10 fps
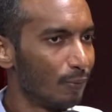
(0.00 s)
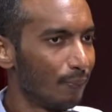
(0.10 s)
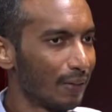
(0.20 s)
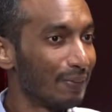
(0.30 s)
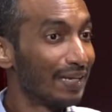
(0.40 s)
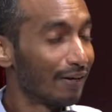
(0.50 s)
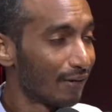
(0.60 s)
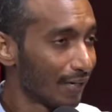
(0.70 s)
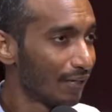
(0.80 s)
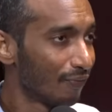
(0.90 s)
might be
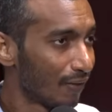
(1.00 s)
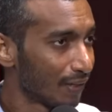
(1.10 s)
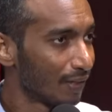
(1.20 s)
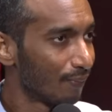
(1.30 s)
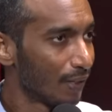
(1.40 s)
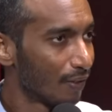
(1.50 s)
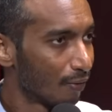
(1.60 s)
directly affected by the